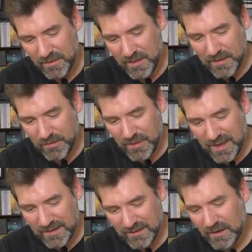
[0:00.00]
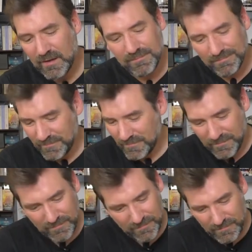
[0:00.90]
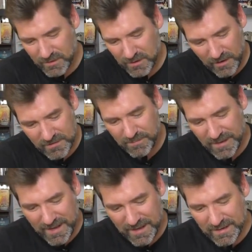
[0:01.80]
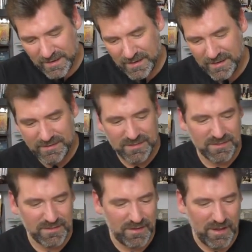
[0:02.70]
They think cosplay is